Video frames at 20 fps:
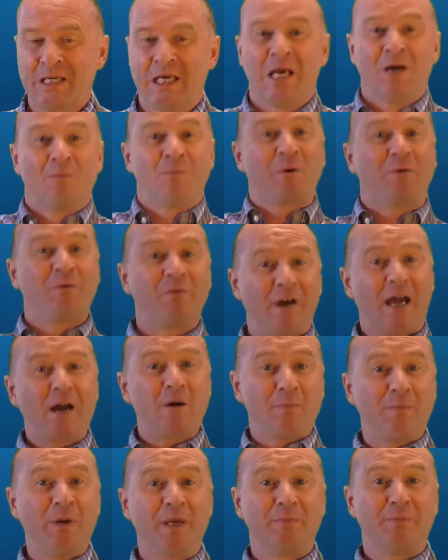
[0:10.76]
But
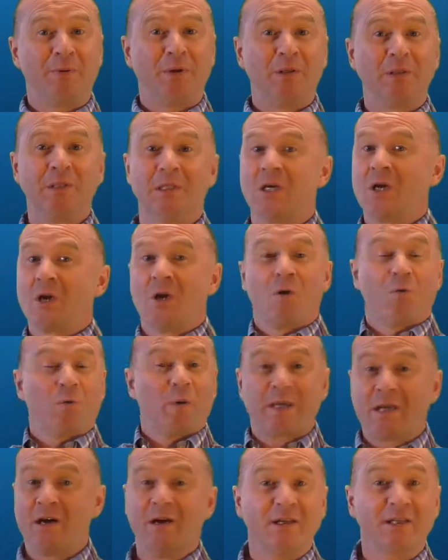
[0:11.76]
without people, we
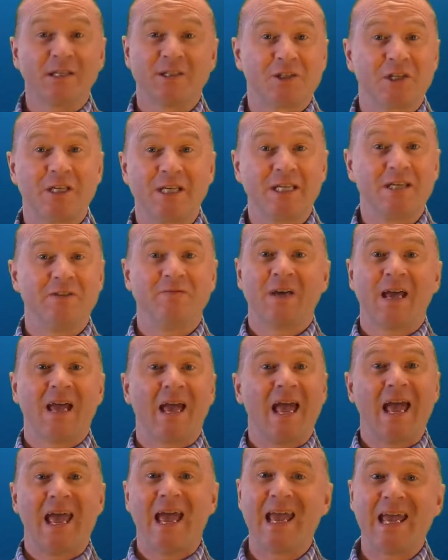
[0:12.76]
can't achieve
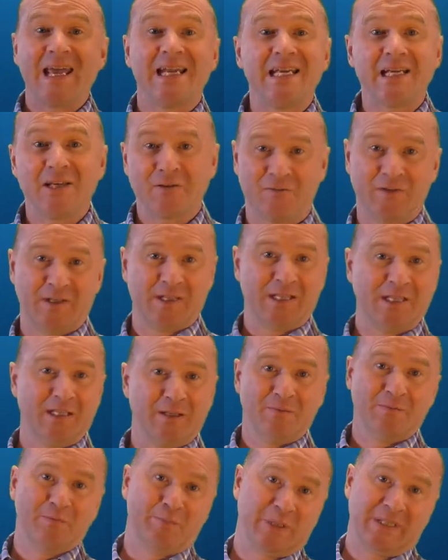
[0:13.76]
anything
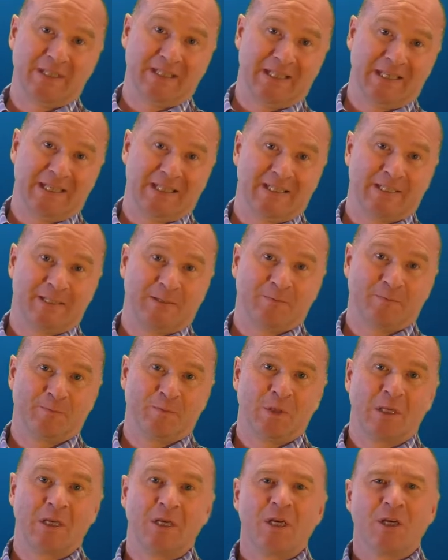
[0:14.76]
in business.
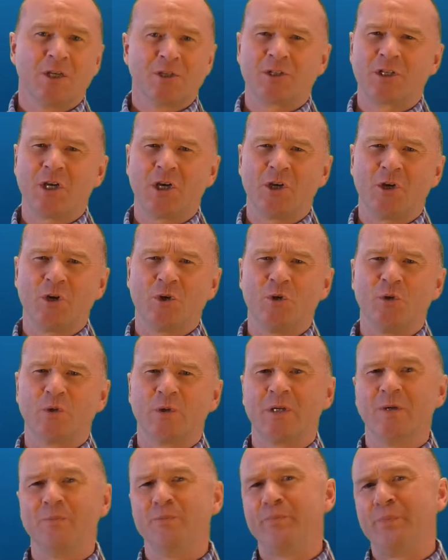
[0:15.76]
So
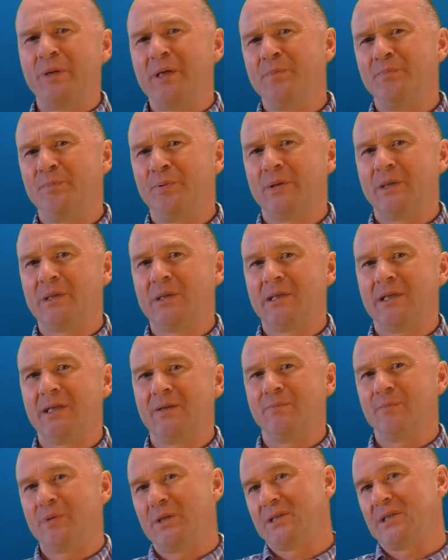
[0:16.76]
can people
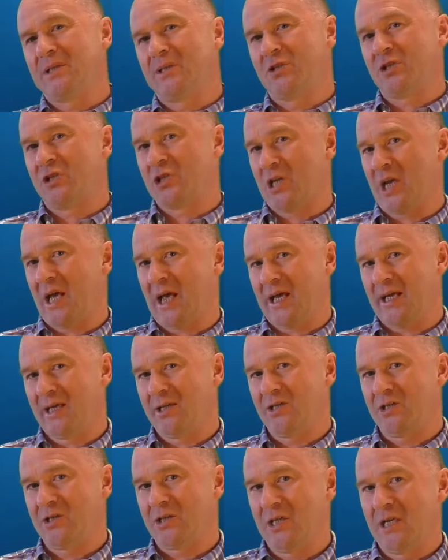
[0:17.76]
in business
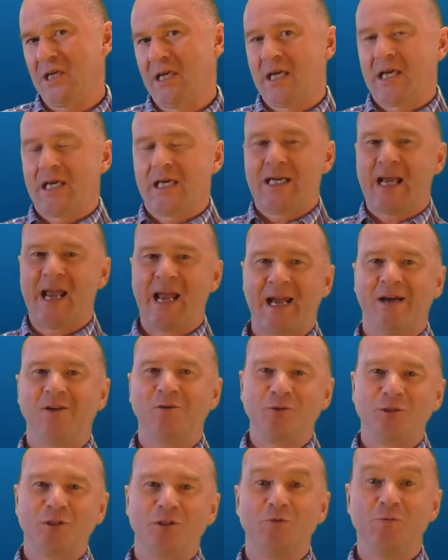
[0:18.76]
change? And
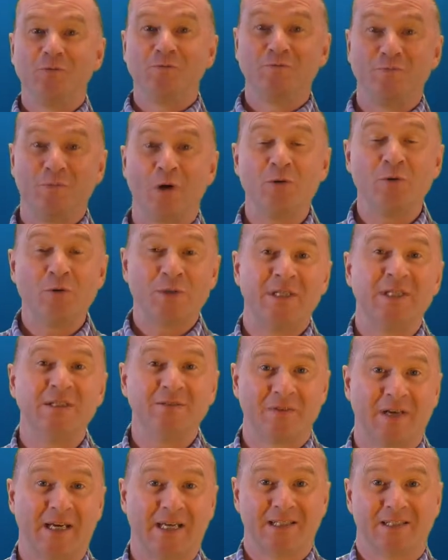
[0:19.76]
how do you
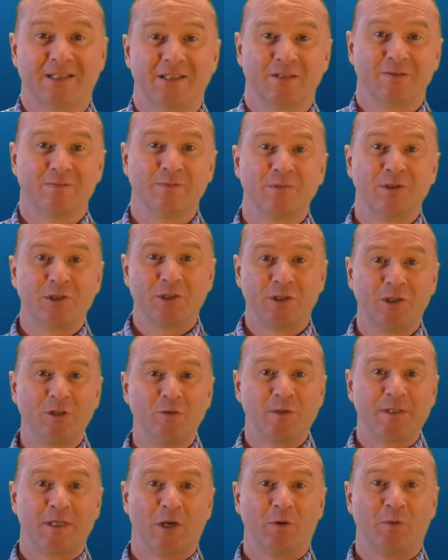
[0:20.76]
motivate them to do
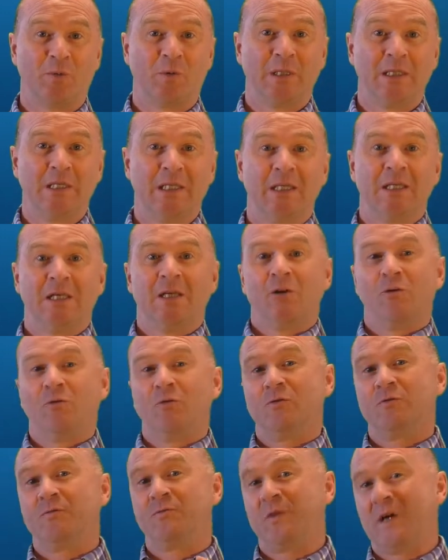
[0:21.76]
so? We'll
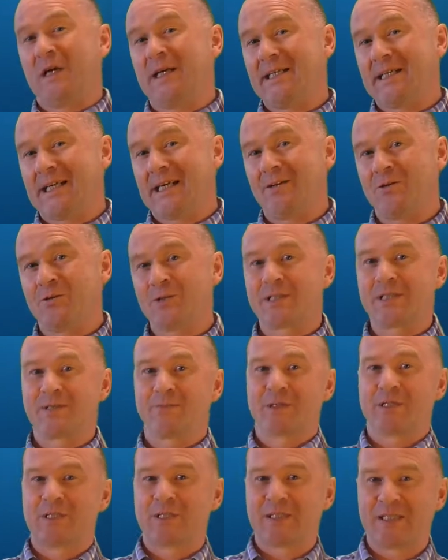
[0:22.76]
find out some
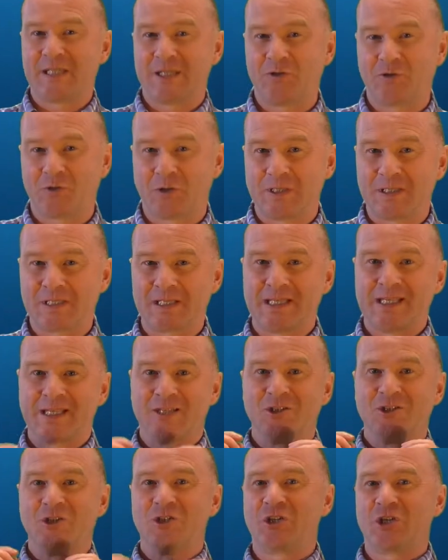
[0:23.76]
of the secrets
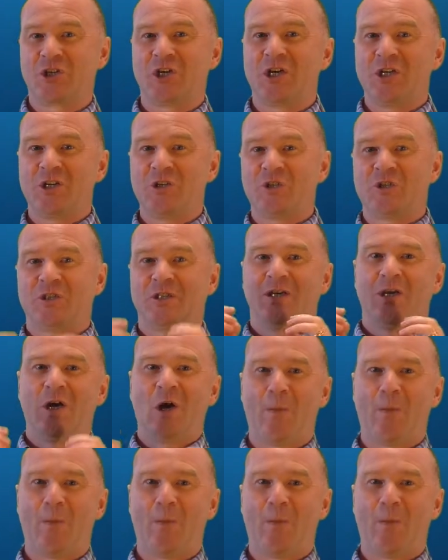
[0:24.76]
in just a